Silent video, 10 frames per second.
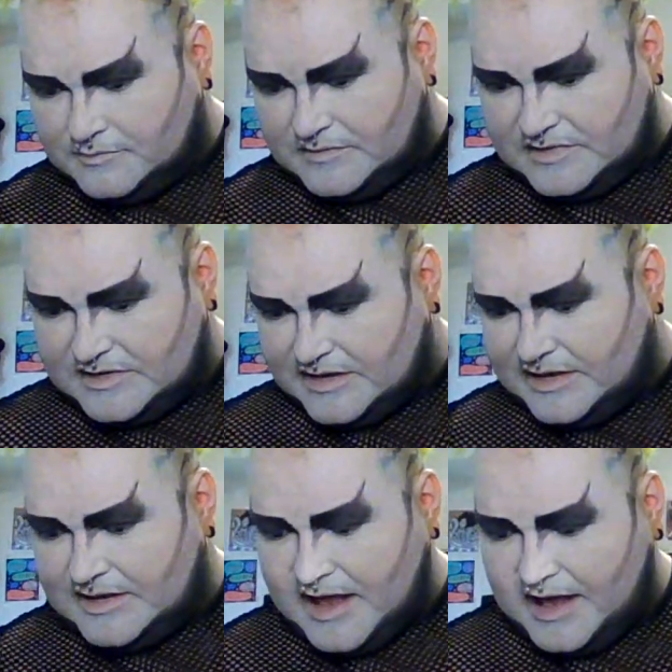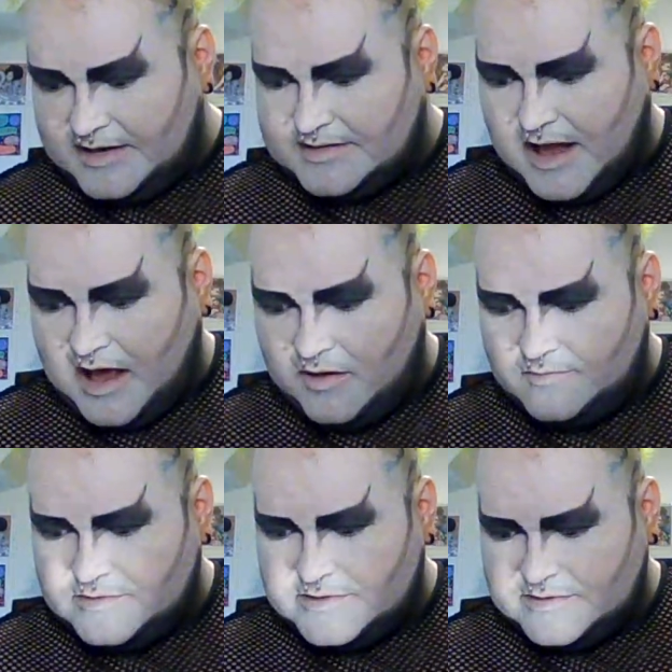See, that is
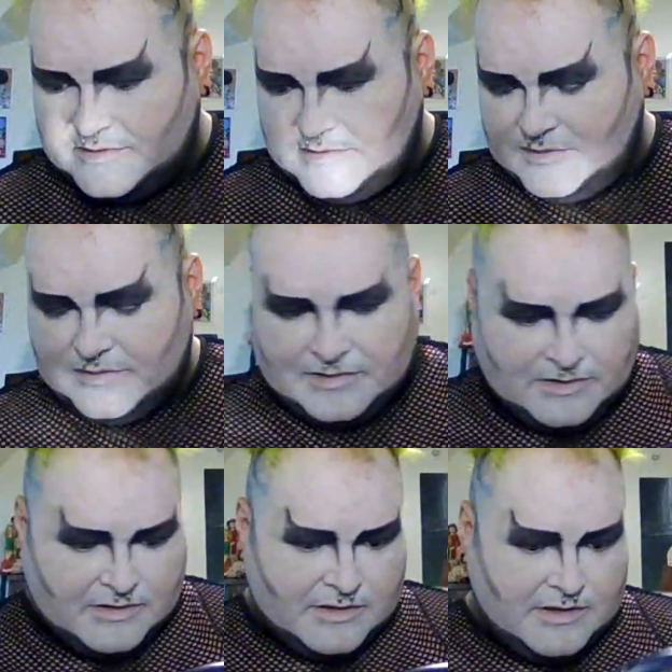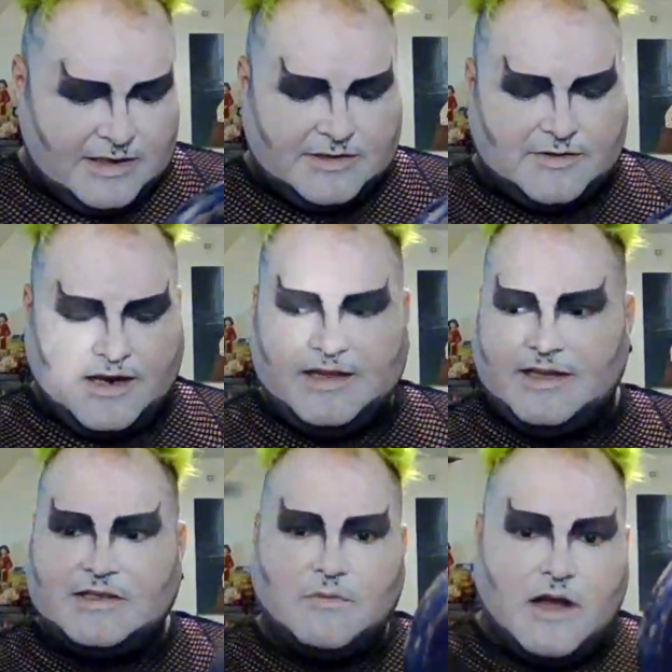out. Let's try
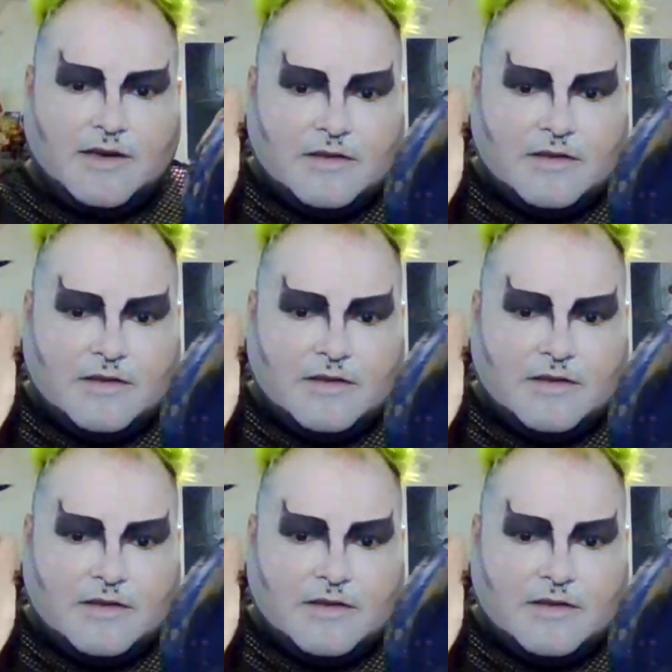this one.